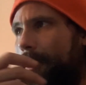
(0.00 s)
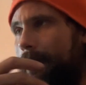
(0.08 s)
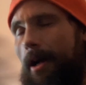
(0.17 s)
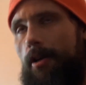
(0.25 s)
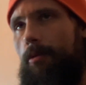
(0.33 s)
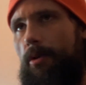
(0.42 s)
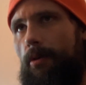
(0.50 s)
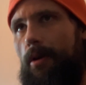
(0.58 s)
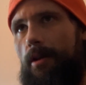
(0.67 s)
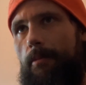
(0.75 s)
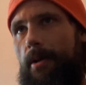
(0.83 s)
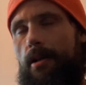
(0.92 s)
I could be
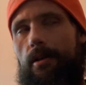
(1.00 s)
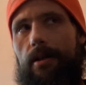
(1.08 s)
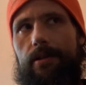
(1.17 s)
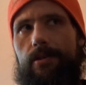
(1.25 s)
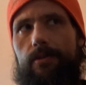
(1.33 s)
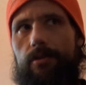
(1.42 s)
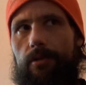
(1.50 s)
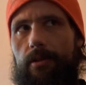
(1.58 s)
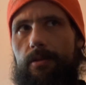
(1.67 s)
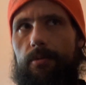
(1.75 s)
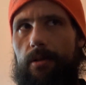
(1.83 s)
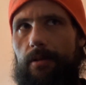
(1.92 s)
wrong. It might not cost trillions,
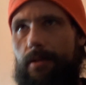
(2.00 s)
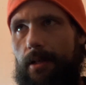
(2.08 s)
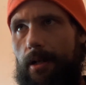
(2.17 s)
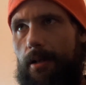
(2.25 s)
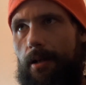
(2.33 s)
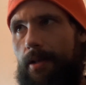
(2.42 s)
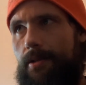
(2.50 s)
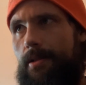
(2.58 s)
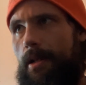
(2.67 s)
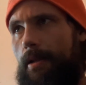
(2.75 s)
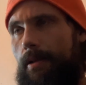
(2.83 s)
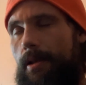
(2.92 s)
but it's got to cost
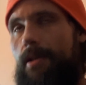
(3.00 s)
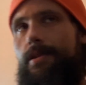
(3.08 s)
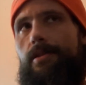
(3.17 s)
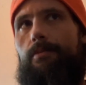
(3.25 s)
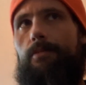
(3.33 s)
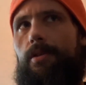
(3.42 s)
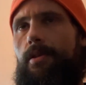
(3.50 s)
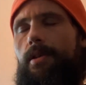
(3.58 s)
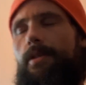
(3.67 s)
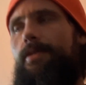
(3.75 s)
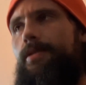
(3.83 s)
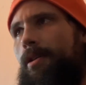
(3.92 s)
at least
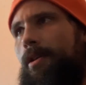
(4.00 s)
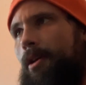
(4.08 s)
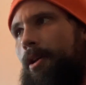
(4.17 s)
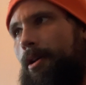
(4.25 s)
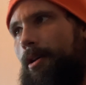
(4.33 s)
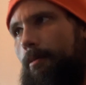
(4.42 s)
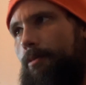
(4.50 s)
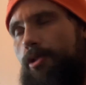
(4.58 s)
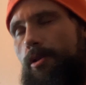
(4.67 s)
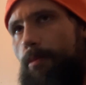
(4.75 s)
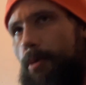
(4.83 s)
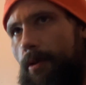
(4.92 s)
millions. I'm
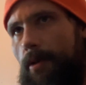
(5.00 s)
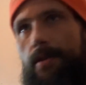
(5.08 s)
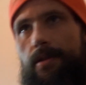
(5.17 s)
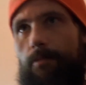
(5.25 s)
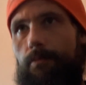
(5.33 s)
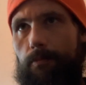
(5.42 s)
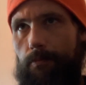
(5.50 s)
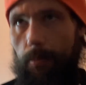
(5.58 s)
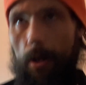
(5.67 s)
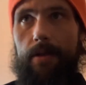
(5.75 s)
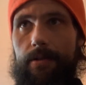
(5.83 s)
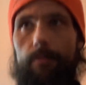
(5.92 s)
sure billions and
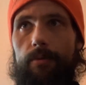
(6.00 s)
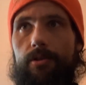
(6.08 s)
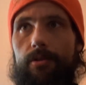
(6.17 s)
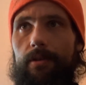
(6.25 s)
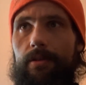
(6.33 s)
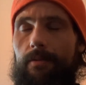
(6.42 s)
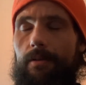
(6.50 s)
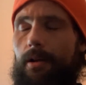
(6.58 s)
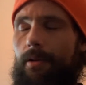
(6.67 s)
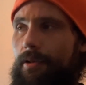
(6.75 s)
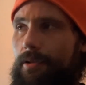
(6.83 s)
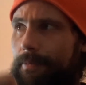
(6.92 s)
possibly trillions of dollars.